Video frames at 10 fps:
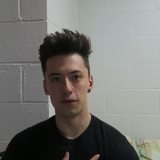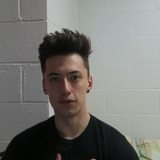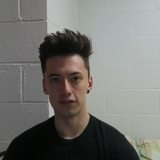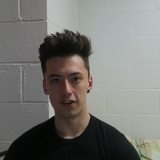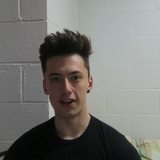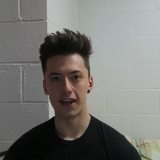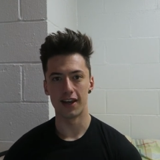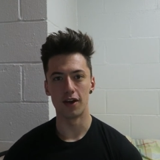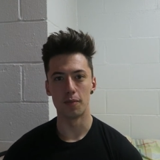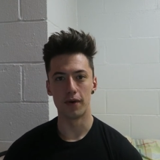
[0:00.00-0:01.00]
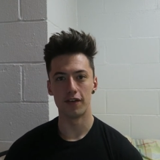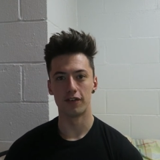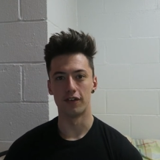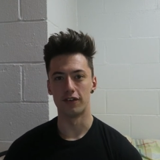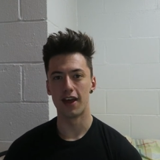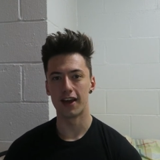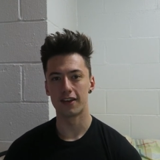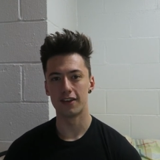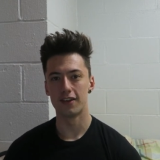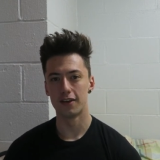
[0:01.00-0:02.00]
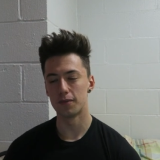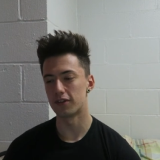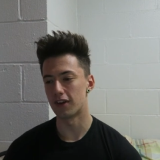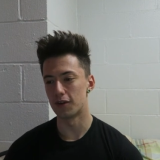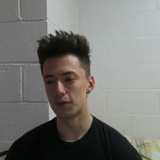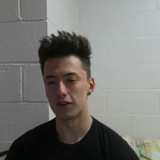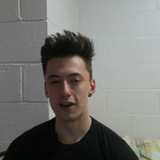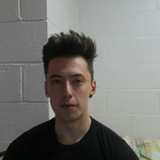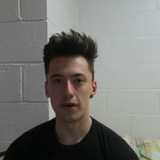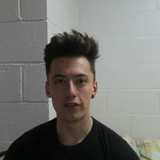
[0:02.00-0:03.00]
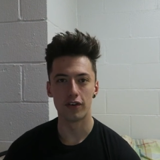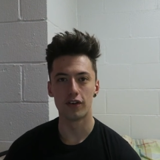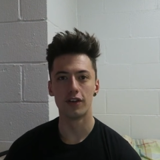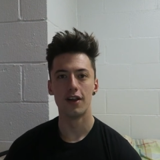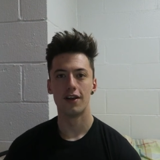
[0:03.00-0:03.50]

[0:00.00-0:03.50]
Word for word: I wasn't really getting out of breath or knackered. I'm not saying I wasn't out of breath at all.